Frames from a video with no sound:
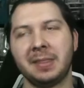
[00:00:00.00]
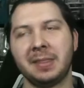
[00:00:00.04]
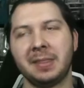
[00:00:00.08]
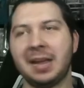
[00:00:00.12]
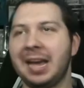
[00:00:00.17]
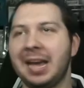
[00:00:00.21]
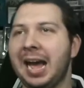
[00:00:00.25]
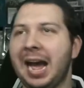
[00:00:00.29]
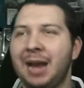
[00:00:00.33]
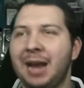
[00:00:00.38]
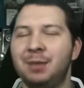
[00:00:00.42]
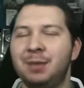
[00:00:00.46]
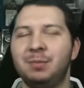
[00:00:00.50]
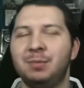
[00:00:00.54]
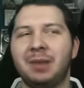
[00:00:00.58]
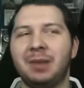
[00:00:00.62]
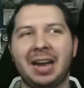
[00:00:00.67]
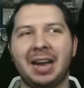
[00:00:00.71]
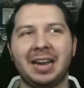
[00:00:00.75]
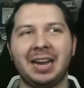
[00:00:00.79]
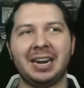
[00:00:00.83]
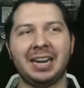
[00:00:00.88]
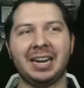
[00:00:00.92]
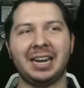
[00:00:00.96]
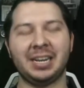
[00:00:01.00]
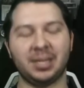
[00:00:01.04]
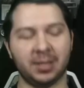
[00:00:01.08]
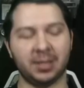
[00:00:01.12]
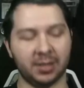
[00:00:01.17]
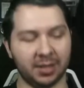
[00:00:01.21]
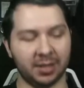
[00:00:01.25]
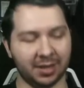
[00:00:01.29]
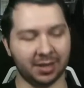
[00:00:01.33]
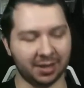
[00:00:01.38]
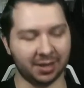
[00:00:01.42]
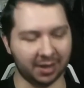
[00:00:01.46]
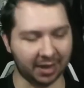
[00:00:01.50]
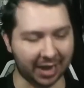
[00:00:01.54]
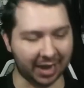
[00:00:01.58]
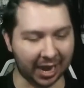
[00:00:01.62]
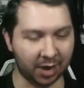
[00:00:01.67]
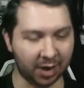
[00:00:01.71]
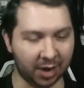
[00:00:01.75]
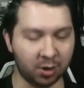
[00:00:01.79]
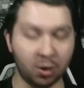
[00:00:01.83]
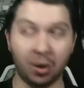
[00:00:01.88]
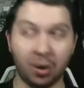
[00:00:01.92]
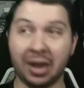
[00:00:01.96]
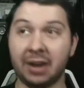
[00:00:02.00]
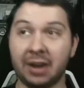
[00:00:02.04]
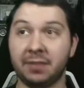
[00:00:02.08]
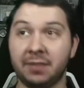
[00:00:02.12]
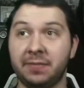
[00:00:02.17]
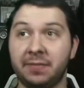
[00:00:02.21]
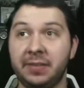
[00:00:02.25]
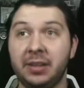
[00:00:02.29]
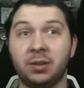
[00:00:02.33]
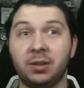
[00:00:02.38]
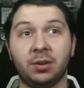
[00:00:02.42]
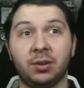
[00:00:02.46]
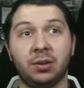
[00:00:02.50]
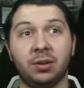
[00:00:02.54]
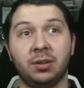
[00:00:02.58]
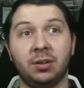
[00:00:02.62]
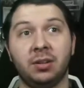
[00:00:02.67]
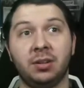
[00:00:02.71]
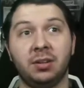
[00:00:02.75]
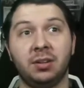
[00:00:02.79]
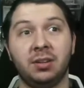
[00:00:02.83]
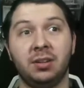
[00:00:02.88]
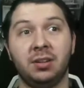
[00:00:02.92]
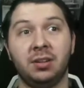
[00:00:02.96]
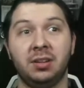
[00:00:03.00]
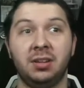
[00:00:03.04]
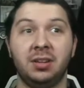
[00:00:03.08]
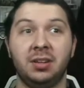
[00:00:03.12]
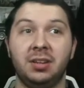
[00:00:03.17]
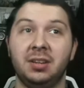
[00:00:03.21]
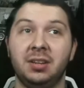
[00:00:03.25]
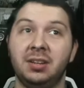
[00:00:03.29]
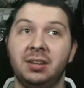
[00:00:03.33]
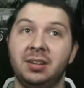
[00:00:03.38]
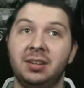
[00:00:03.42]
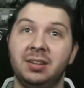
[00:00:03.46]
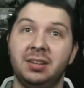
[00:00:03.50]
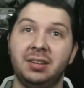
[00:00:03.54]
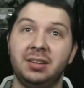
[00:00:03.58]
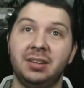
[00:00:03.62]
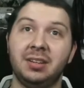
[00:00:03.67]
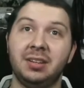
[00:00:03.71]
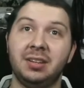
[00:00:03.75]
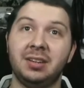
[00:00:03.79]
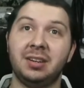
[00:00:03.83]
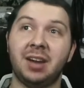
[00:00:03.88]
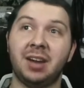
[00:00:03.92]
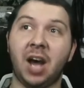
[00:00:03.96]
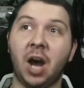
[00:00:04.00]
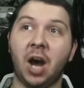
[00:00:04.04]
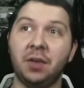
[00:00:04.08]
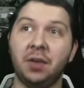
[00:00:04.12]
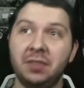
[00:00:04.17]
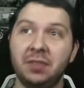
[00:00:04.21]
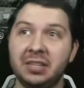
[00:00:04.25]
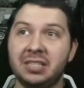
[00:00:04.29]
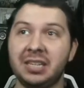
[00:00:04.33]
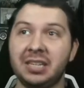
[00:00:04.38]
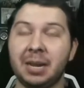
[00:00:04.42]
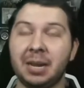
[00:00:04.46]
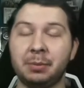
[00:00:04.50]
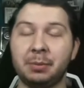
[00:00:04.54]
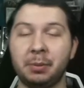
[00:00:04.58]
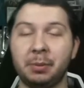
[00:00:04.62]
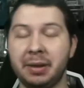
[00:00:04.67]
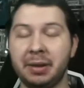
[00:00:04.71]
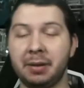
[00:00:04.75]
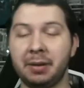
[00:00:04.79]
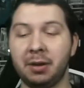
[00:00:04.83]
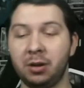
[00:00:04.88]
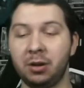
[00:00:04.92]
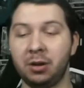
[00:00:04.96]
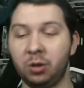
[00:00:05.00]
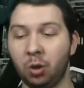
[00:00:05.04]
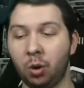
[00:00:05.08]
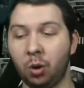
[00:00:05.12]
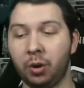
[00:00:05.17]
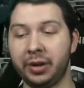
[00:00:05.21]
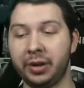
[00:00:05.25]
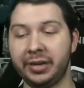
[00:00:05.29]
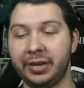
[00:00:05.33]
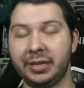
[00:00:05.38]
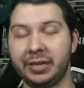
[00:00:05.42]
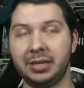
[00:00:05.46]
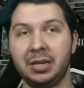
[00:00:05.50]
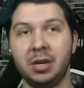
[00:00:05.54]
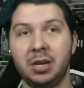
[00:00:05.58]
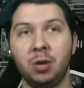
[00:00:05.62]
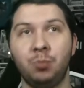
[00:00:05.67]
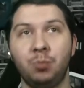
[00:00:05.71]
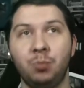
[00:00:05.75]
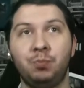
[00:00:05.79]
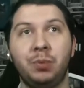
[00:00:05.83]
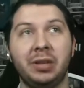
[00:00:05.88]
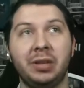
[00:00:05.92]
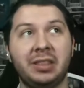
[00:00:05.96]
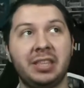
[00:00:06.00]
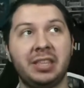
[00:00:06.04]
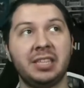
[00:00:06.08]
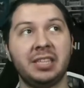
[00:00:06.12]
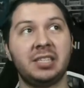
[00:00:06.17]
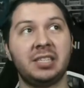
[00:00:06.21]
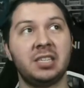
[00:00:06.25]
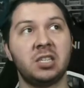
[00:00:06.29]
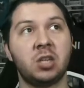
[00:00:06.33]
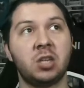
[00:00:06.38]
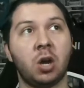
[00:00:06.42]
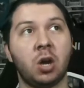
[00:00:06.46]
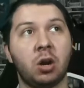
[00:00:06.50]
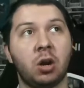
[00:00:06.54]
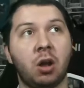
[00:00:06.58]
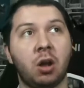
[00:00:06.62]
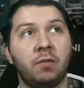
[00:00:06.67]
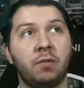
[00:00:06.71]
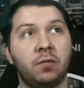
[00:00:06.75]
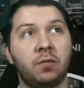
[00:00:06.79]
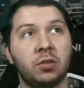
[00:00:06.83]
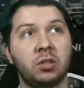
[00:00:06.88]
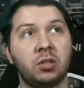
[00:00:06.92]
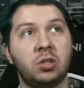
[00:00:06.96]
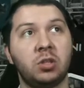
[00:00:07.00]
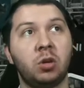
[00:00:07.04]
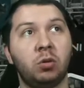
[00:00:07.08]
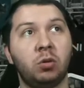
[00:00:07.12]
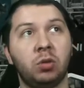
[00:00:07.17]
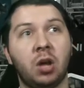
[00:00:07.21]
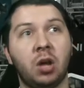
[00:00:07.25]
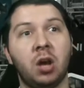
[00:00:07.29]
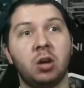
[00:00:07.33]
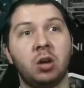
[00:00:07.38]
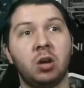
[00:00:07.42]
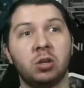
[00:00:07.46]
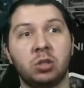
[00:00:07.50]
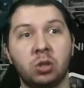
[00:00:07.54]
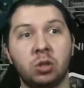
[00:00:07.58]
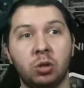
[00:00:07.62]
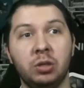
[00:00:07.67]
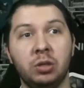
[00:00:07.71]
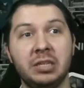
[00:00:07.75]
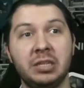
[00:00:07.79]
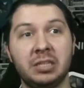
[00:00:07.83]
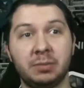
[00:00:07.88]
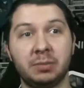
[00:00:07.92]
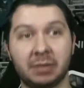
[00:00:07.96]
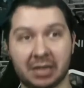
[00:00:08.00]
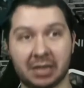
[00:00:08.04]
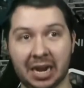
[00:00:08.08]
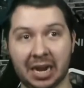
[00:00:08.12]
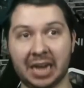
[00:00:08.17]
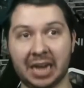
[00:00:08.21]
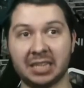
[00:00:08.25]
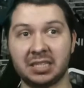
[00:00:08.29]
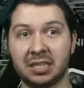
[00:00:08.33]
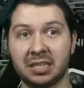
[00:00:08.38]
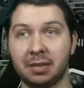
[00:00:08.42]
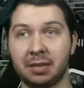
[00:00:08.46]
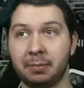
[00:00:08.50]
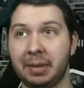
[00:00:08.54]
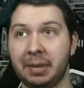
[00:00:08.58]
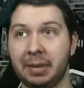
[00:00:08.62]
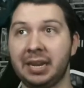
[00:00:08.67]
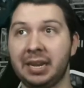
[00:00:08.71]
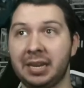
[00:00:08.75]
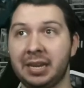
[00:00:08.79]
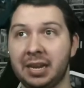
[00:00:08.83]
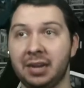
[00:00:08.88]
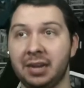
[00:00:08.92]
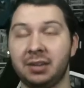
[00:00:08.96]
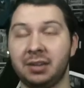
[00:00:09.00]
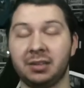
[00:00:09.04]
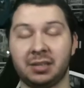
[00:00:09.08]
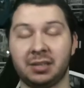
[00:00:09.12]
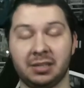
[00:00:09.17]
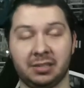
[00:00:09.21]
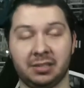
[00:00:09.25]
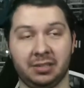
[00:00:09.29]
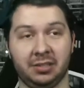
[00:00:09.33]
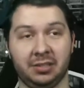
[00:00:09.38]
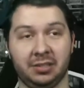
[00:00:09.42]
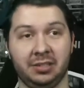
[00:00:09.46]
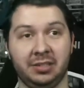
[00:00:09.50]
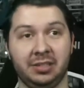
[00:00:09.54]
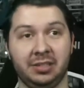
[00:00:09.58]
I'm like I don't know how to feel. Obviously, I'm a bit annoyed but this has gone on for so long. So is Mikasa the main character?